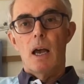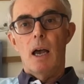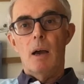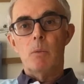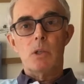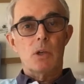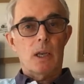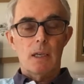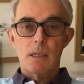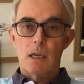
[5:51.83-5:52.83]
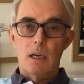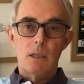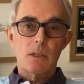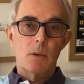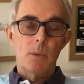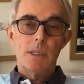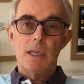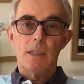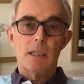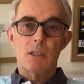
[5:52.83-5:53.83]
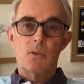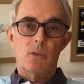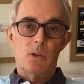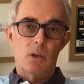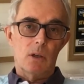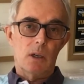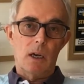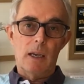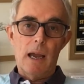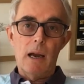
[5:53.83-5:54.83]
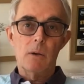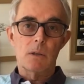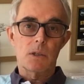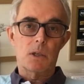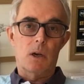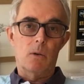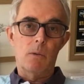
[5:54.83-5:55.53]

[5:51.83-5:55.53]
And we took it in turns, and we did this for an hour or so,